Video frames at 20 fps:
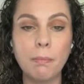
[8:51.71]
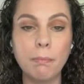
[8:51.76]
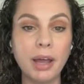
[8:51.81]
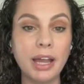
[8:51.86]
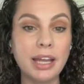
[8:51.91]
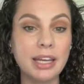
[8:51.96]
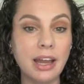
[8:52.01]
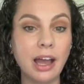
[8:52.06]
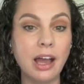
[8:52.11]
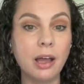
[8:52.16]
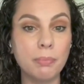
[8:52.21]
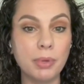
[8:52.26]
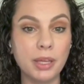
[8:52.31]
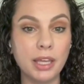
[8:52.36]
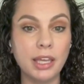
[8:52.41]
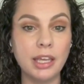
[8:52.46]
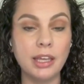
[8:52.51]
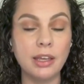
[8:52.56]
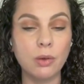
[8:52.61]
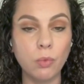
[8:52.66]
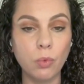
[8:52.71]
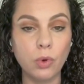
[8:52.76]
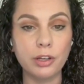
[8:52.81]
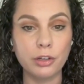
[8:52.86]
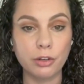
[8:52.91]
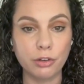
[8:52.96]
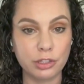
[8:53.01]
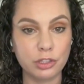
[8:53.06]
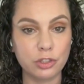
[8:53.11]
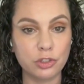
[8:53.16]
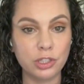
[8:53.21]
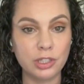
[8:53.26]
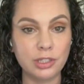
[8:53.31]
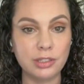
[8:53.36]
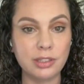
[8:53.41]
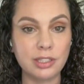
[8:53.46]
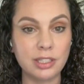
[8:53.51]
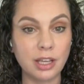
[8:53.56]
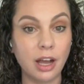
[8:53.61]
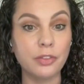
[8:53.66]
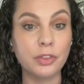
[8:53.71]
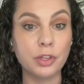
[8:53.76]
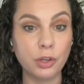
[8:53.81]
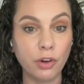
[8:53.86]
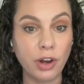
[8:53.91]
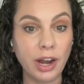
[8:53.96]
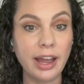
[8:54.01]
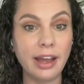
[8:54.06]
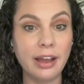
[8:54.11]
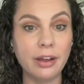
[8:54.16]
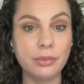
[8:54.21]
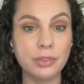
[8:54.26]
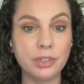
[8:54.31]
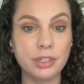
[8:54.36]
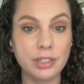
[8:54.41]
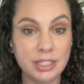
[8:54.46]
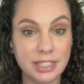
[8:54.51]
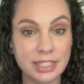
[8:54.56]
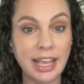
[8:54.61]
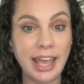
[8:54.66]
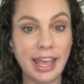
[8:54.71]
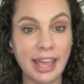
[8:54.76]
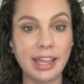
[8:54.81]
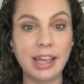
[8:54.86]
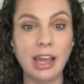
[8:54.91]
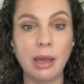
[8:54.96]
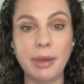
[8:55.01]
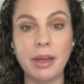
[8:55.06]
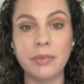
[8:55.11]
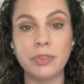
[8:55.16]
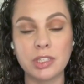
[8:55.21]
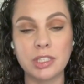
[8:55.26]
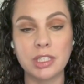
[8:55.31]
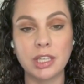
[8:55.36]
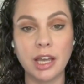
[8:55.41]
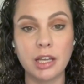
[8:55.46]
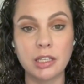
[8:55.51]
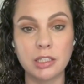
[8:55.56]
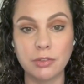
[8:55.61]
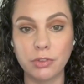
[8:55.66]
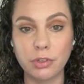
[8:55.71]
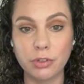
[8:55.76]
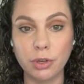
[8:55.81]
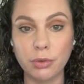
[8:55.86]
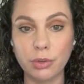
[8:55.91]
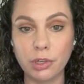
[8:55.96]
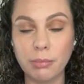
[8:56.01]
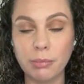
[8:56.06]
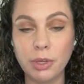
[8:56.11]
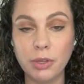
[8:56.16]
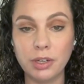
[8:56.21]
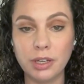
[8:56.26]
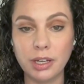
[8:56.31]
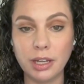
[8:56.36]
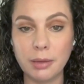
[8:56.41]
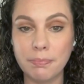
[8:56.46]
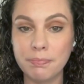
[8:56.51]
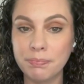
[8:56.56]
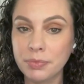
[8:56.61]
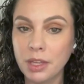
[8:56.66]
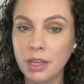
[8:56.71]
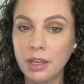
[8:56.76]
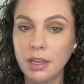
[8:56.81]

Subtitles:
might not be what Christians on the ground say about the size of their own community.